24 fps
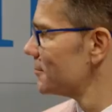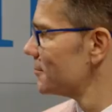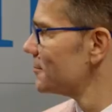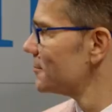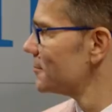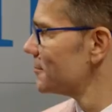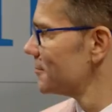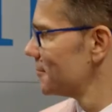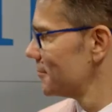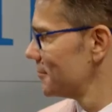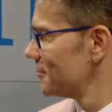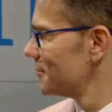
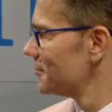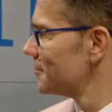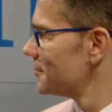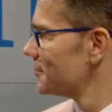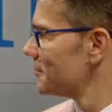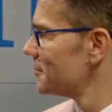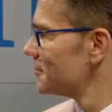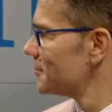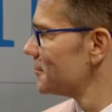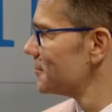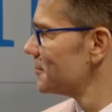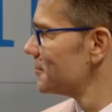
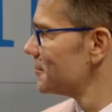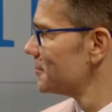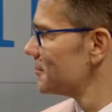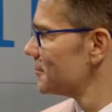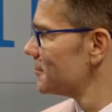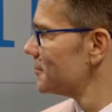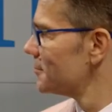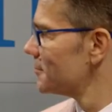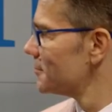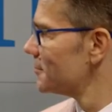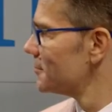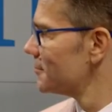
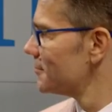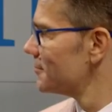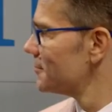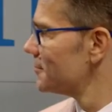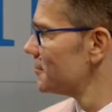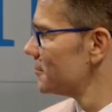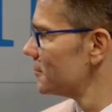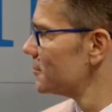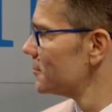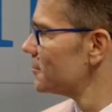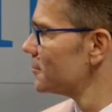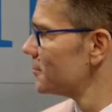
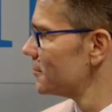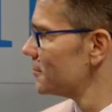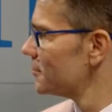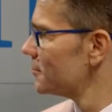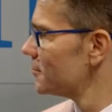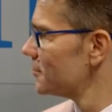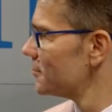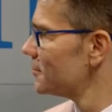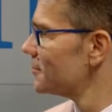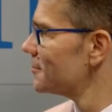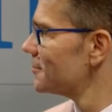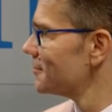
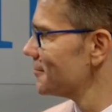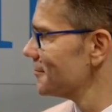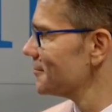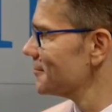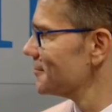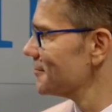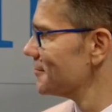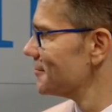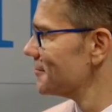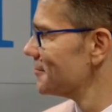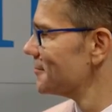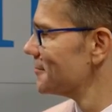
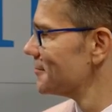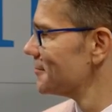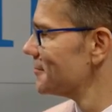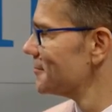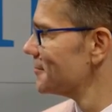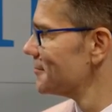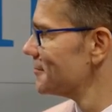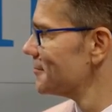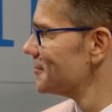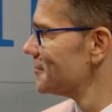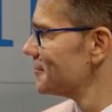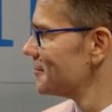
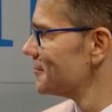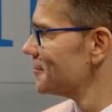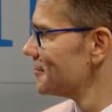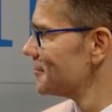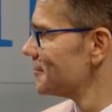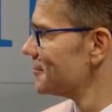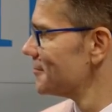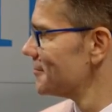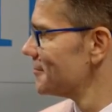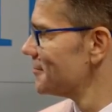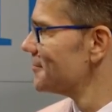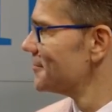
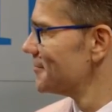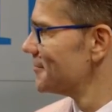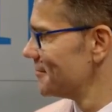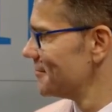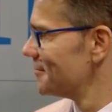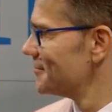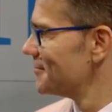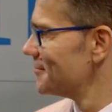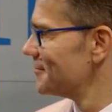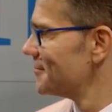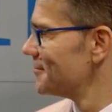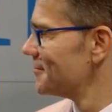
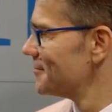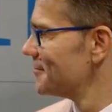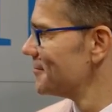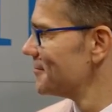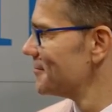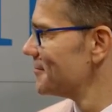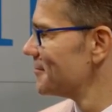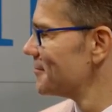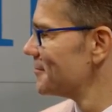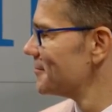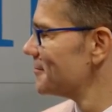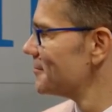
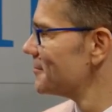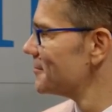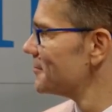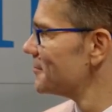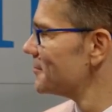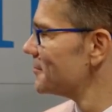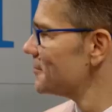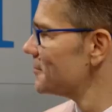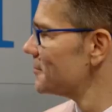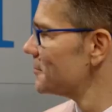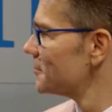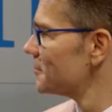
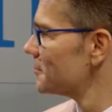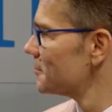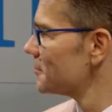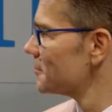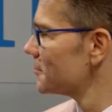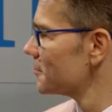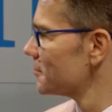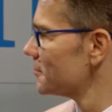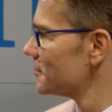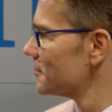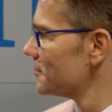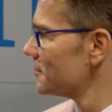
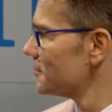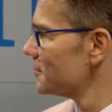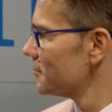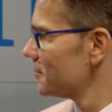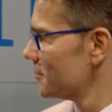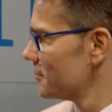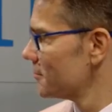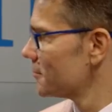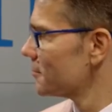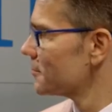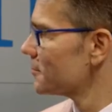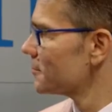
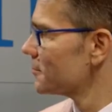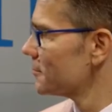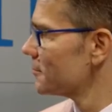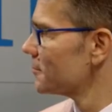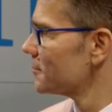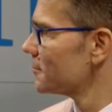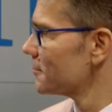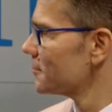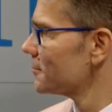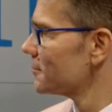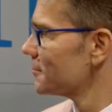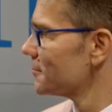
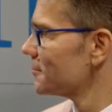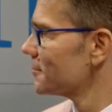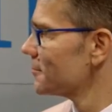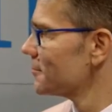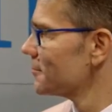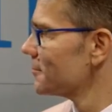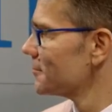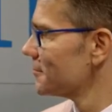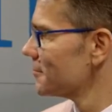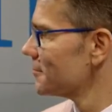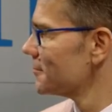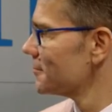
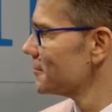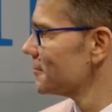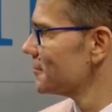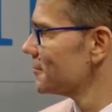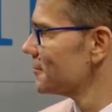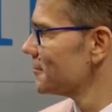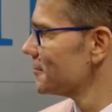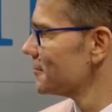[no speech]